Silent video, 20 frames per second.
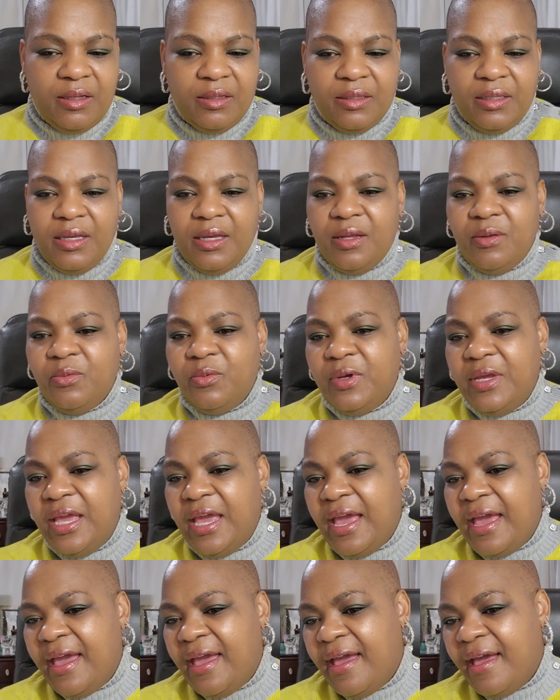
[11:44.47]
Then we
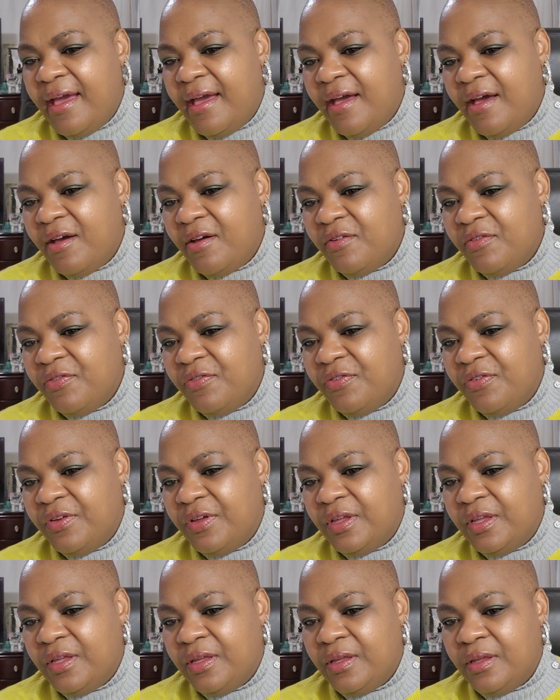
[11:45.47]
have
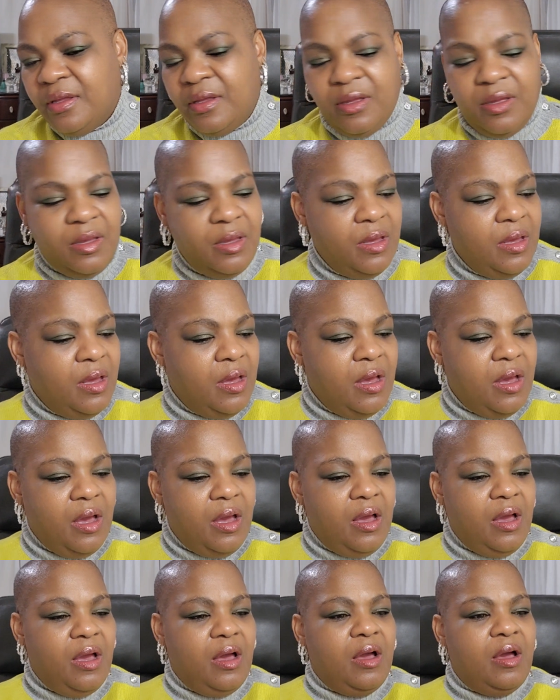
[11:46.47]

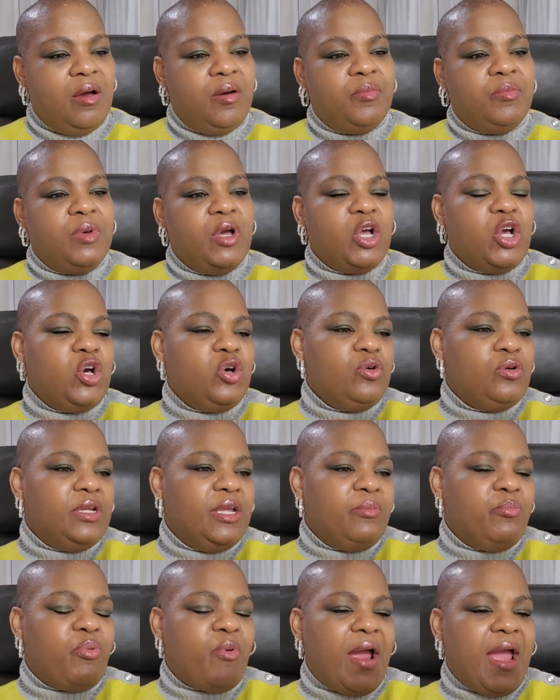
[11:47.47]
Cool
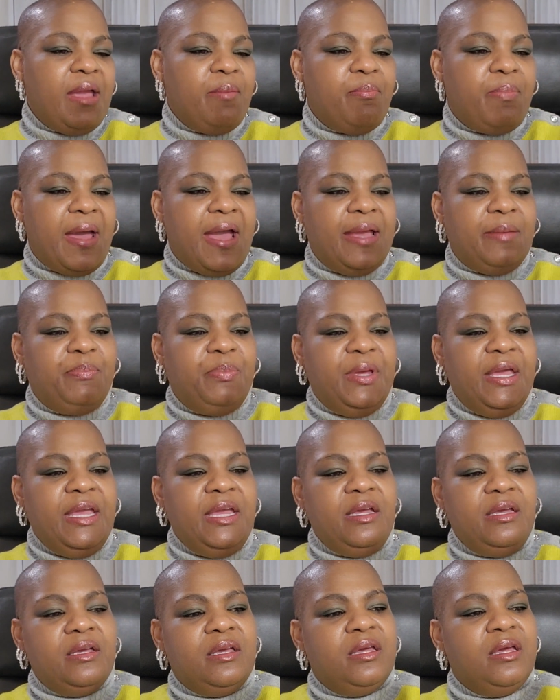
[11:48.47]
and Bright by
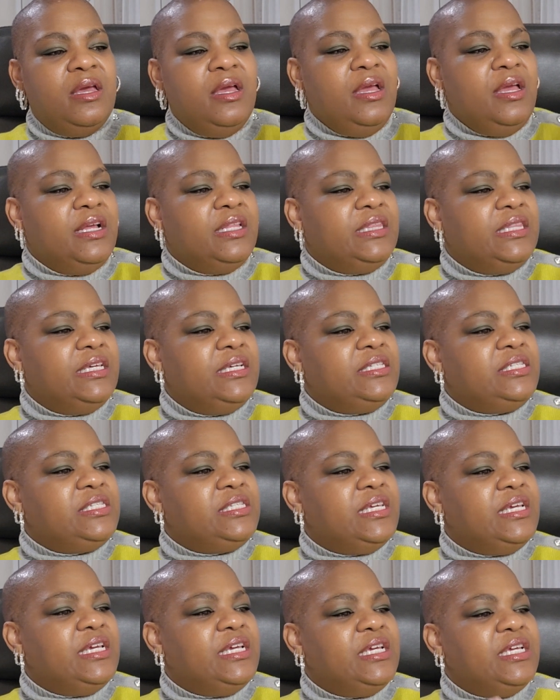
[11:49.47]
Pink.
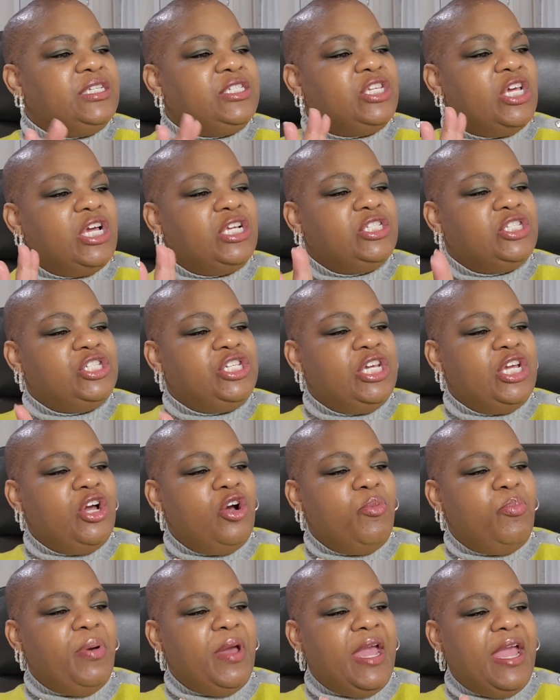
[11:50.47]
This is
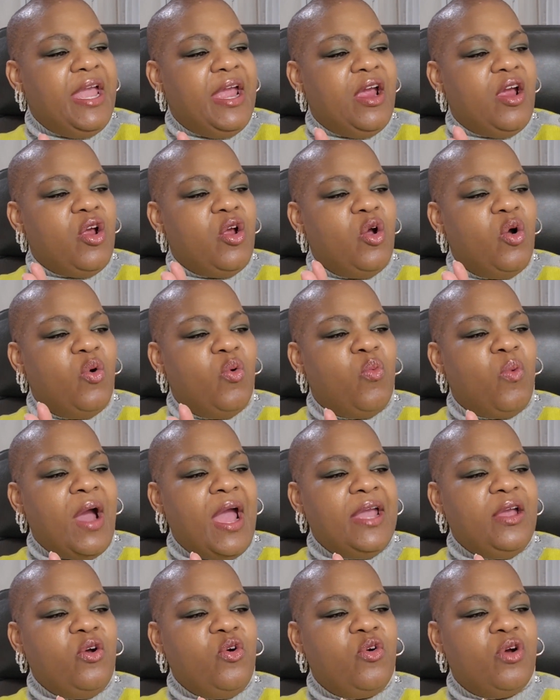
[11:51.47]
Chill Pear,
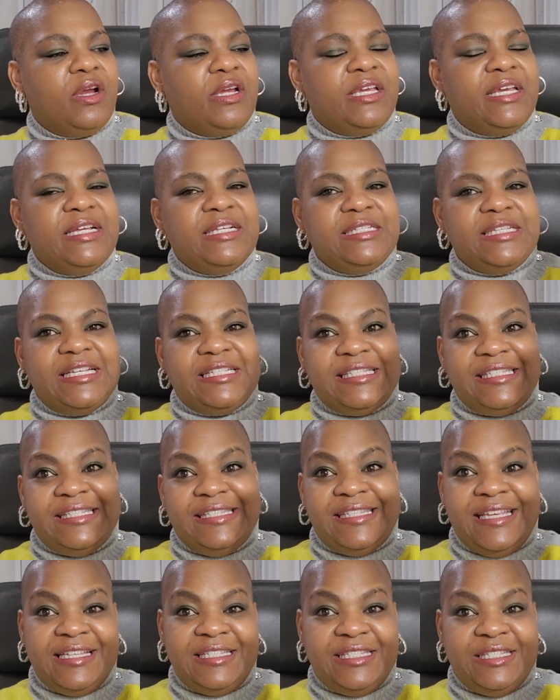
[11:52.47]
White Orchid,
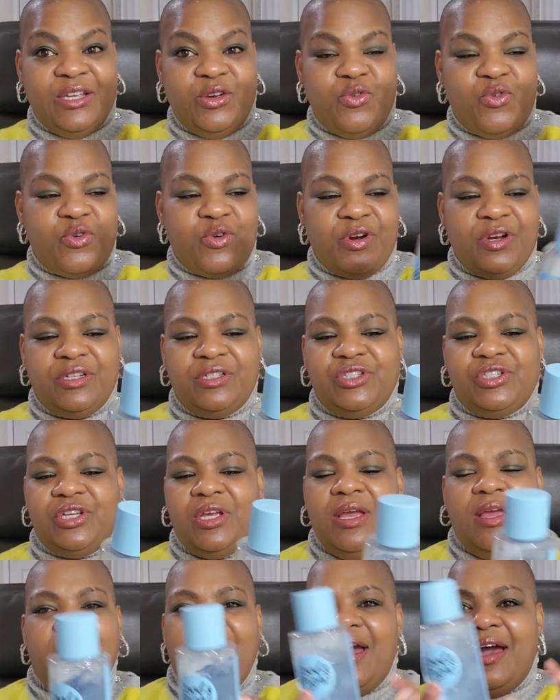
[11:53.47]
Zesty Orange.
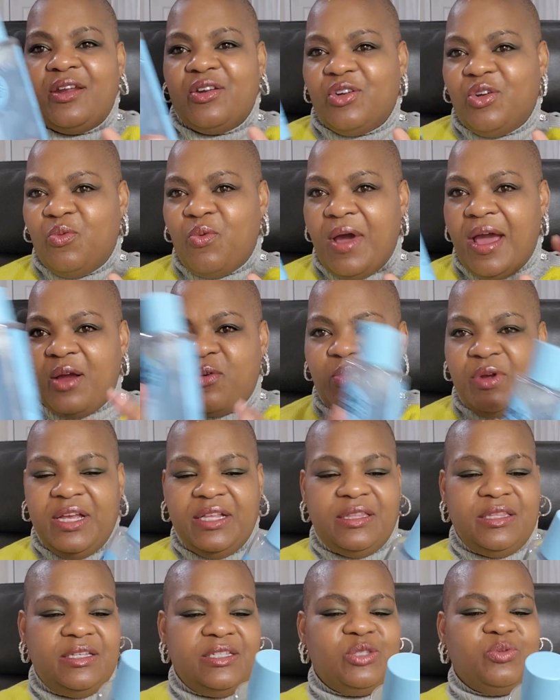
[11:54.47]
I don't know why I
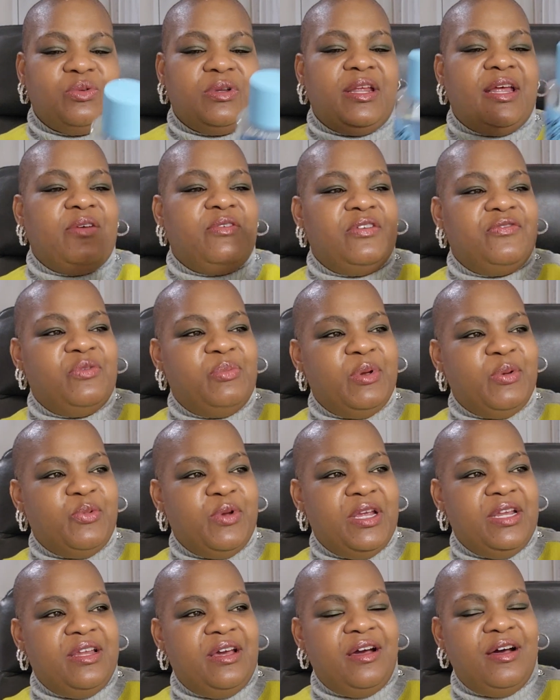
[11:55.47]
read this one. I haven't been
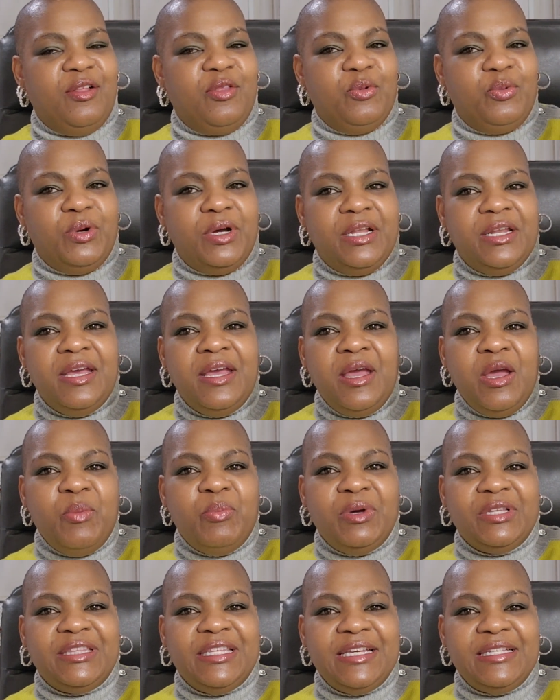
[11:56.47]
reading the other one.
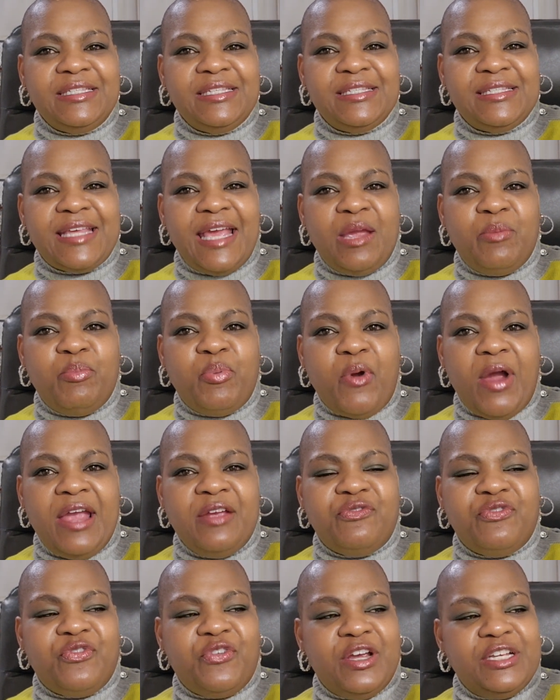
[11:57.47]
But this is a
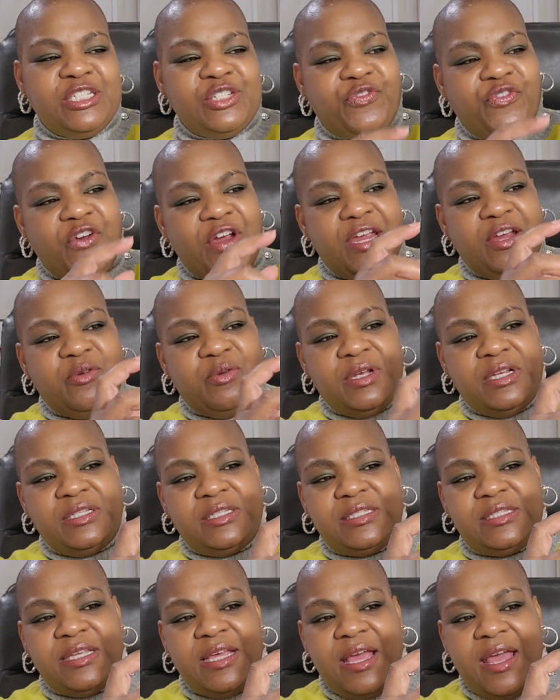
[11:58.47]
bright, fresh
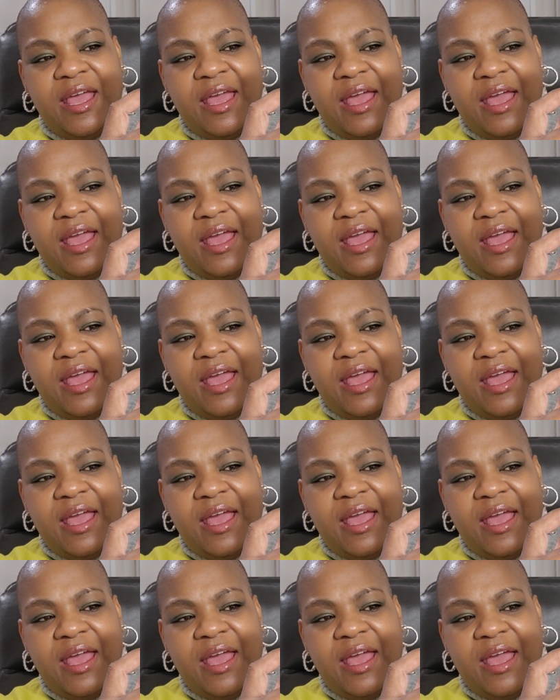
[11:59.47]
fragrance.